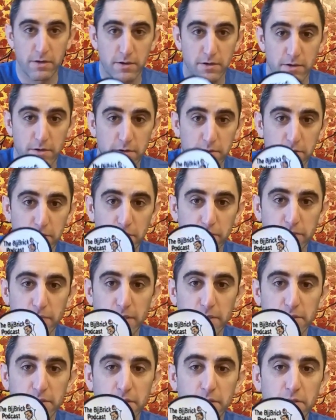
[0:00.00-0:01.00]
I don't know if
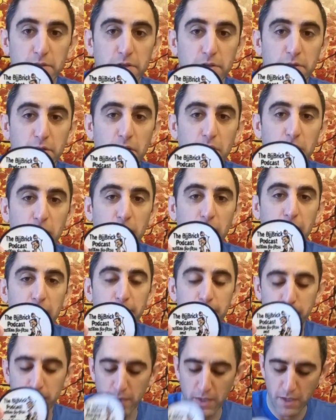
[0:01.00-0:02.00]
that's gonna look all right,
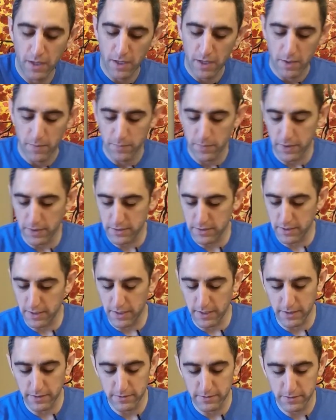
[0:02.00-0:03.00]
but
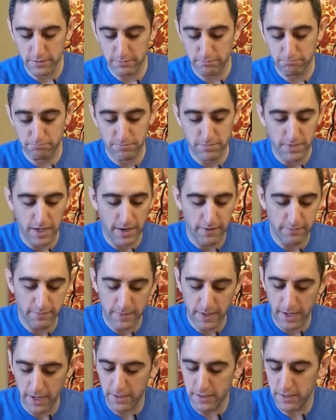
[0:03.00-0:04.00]
just have them
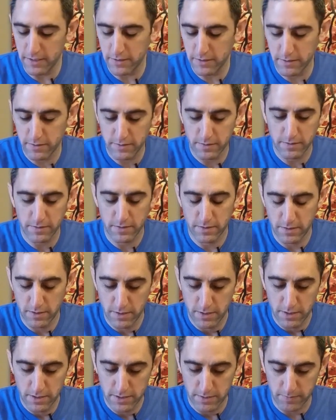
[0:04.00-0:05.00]
handy.
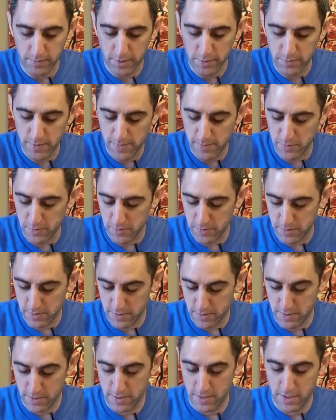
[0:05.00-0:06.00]
Sometimes
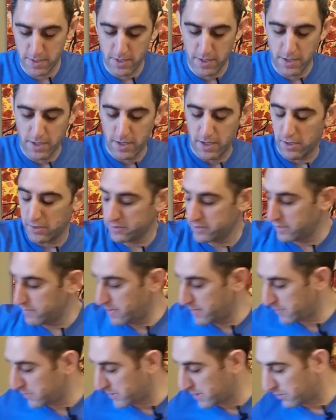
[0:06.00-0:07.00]
I'll see
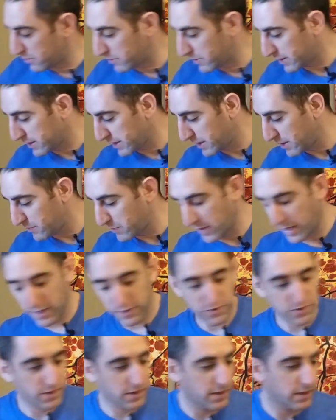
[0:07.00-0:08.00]
people that will want a gi
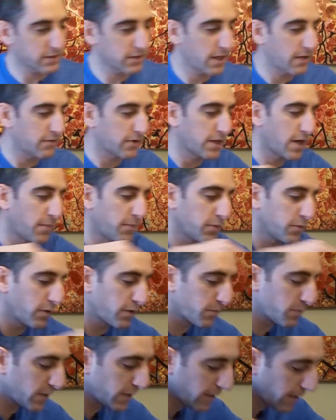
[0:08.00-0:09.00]
patch, and I like to have a couple
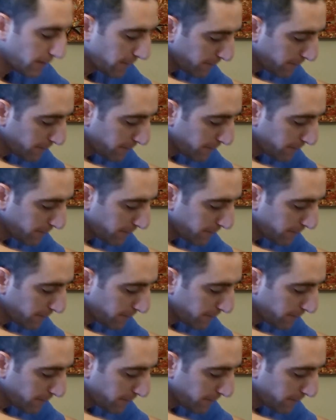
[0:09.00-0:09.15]
with me.